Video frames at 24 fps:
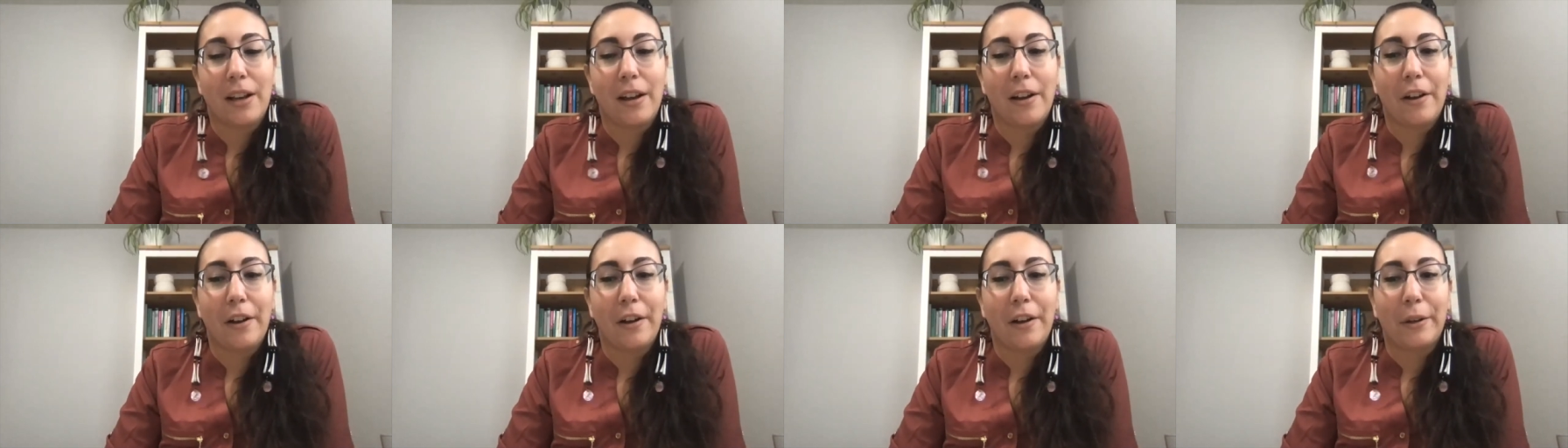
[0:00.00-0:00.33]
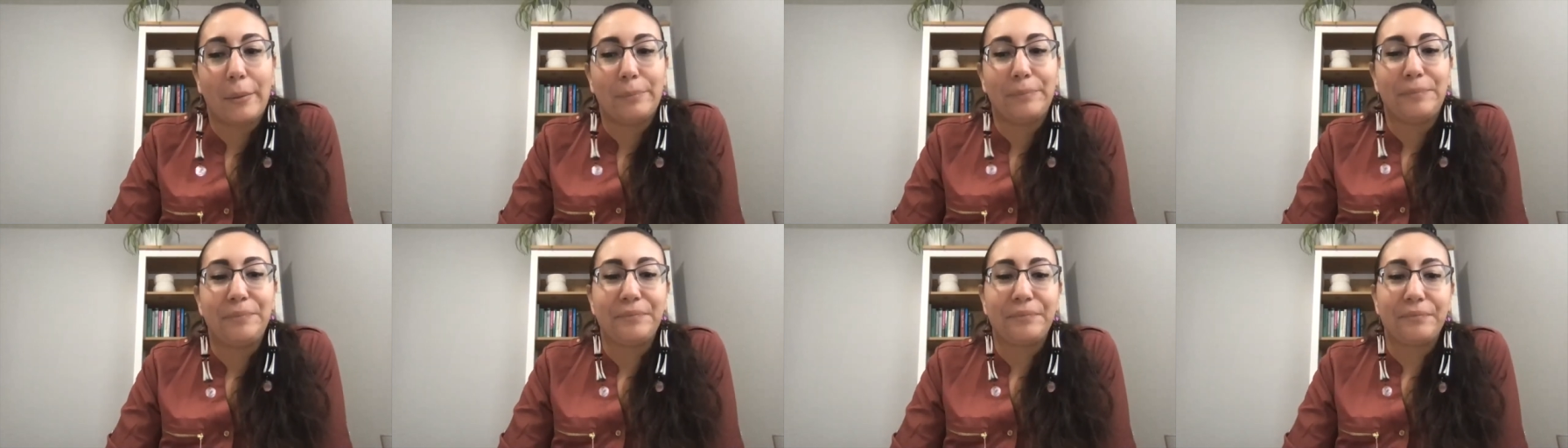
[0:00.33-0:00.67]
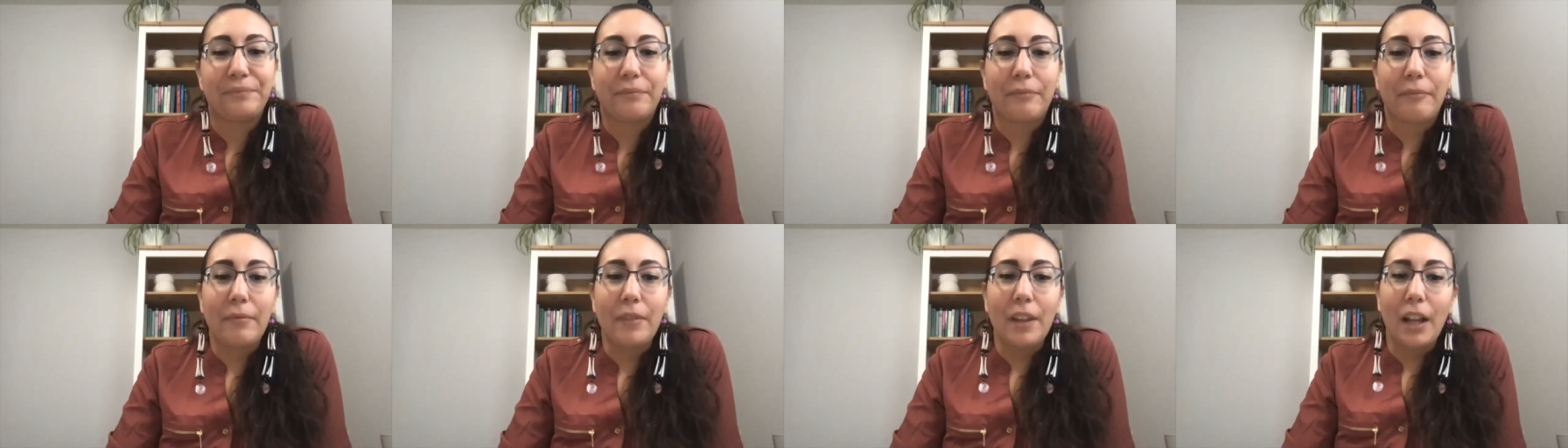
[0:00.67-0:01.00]
Um,
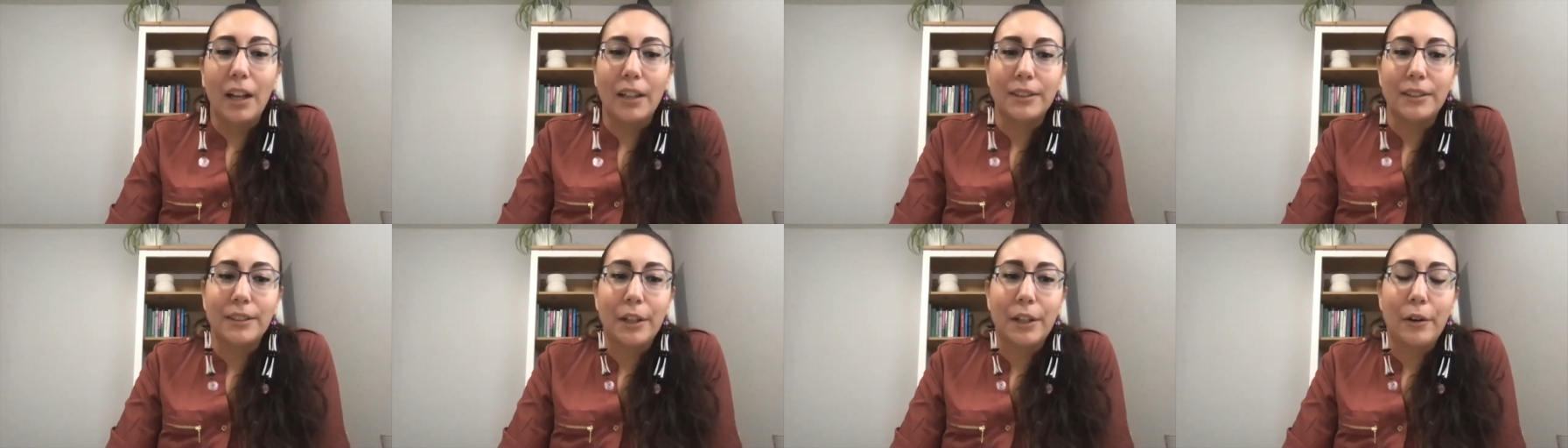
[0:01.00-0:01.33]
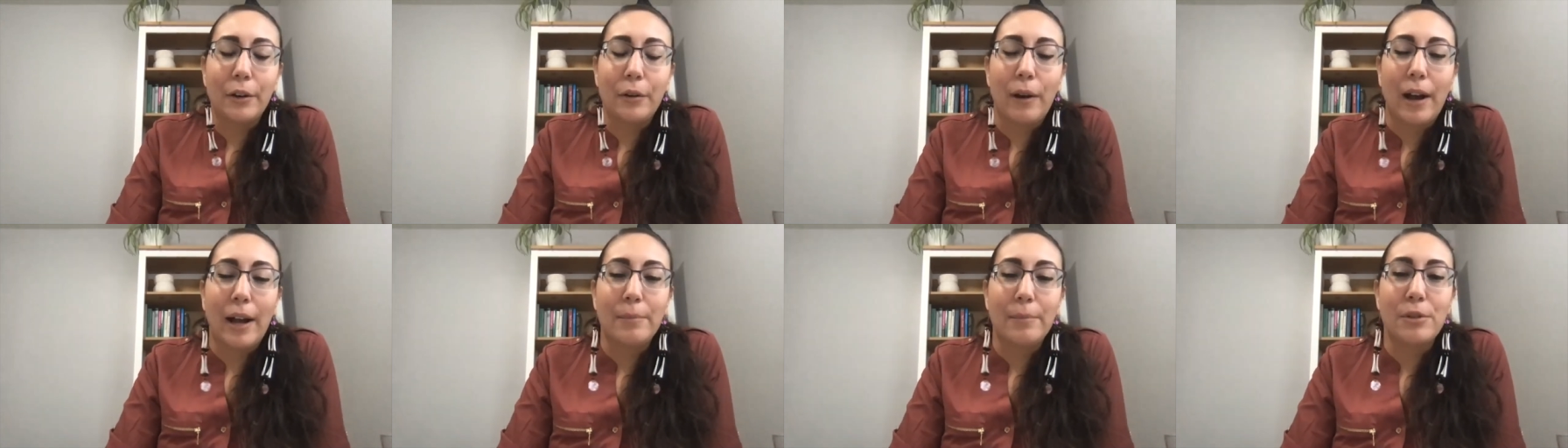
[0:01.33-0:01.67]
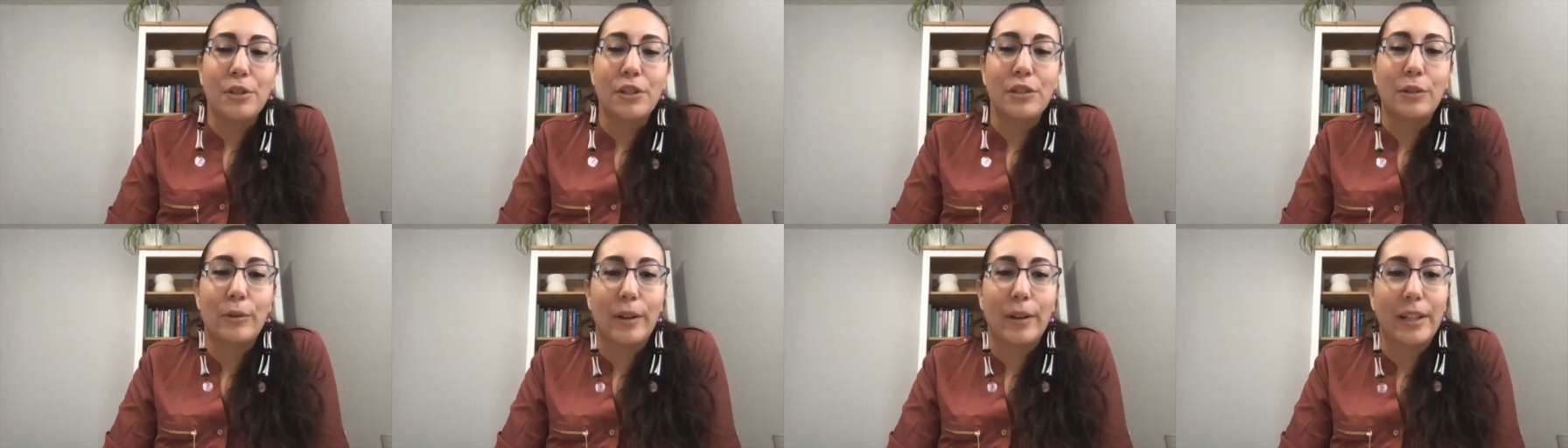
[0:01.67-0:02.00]
so I'm
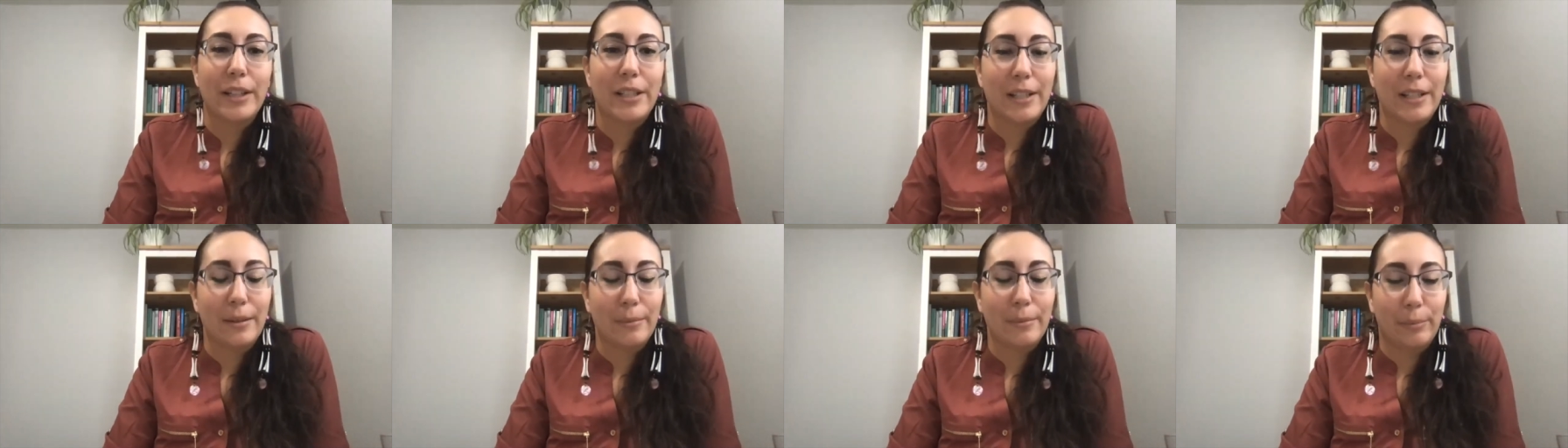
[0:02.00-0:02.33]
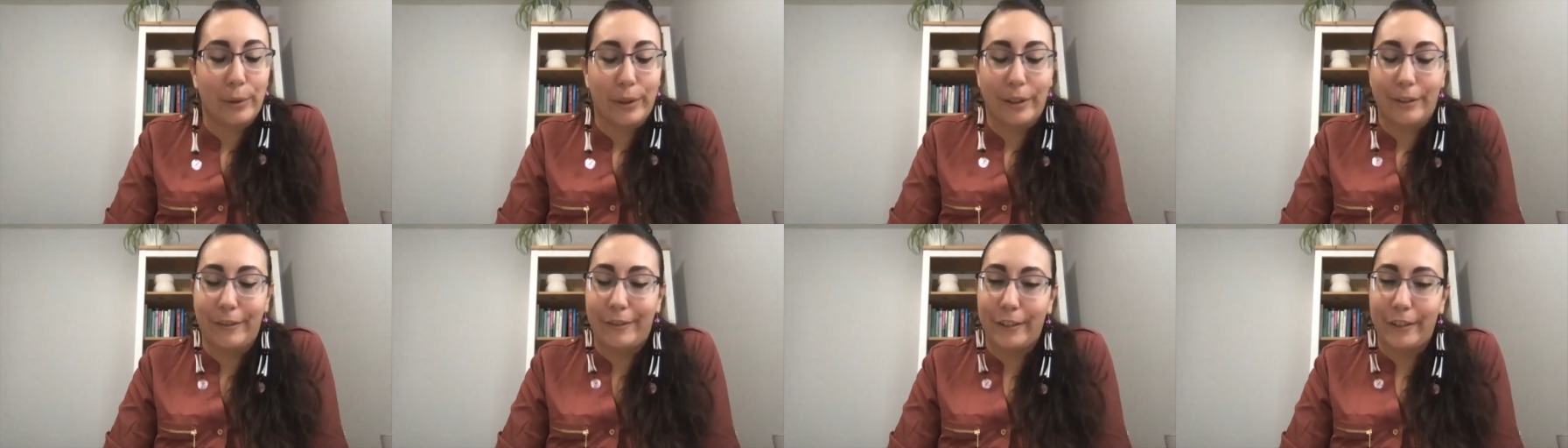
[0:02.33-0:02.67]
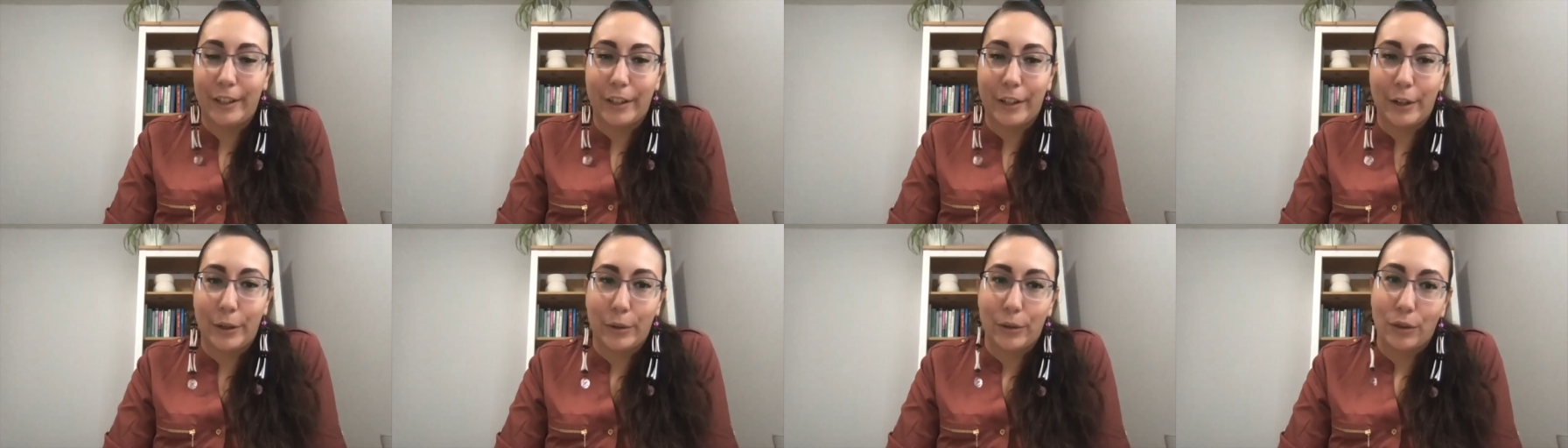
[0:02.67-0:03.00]
just going to briefly
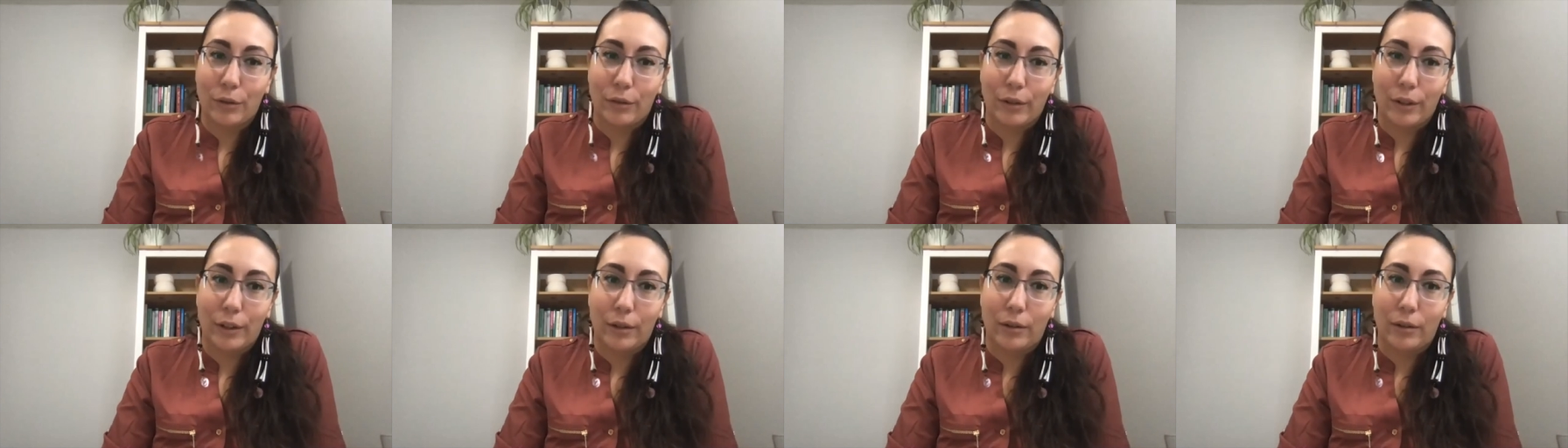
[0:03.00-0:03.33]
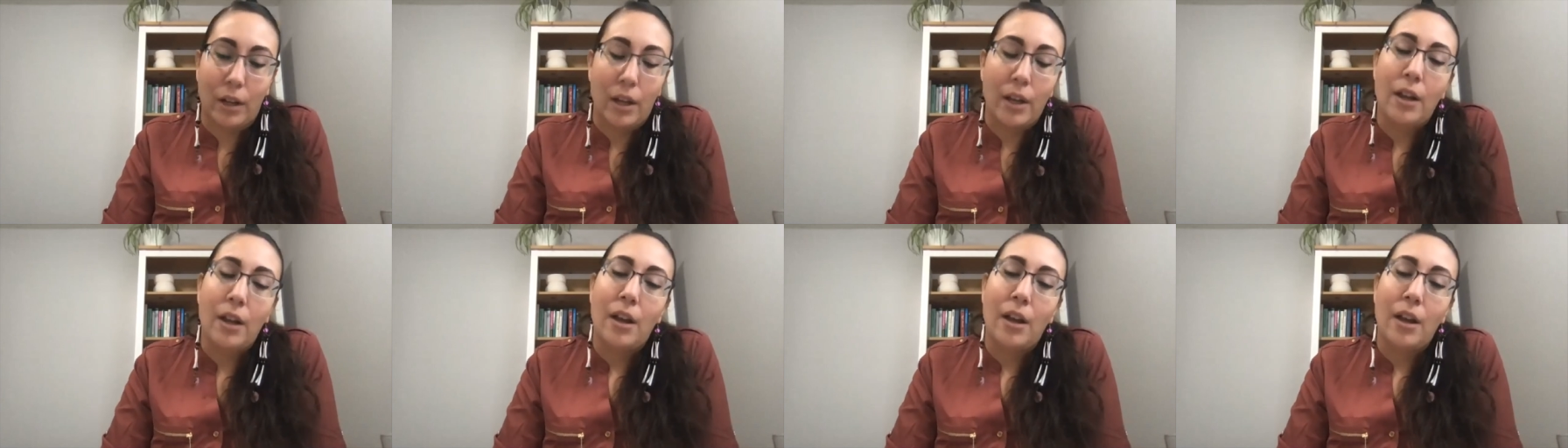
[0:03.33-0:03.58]
go through